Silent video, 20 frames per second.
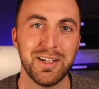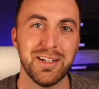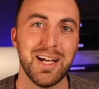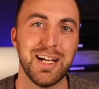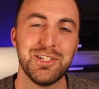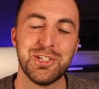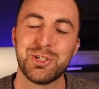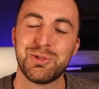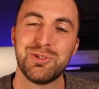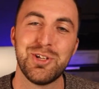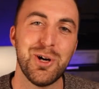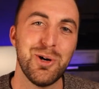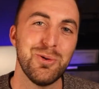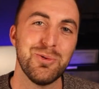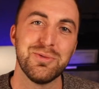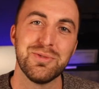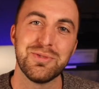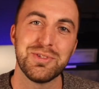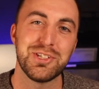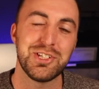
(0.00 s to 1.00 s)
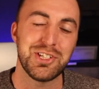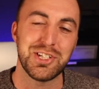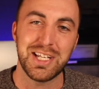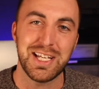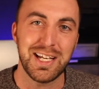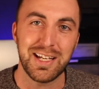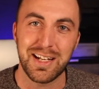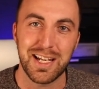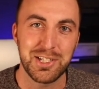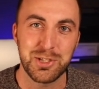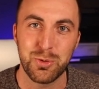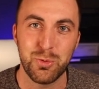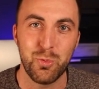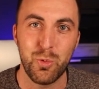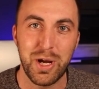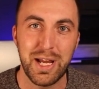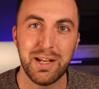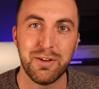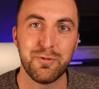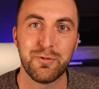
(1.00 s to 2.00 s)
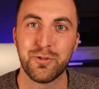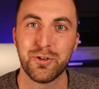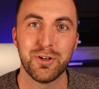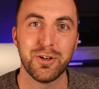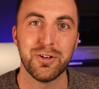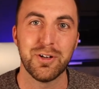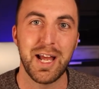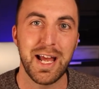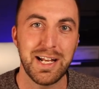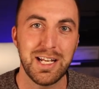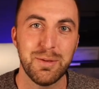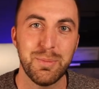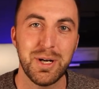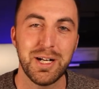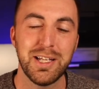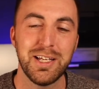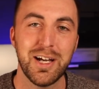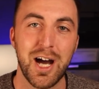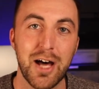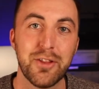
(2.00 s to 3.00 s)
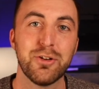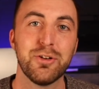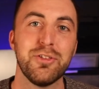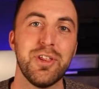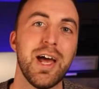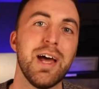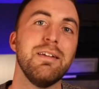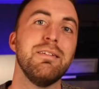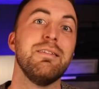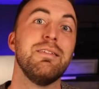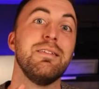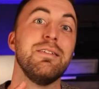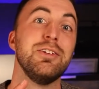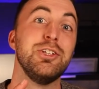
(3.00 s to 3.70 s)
and I just don't see it as a win for anybody other than,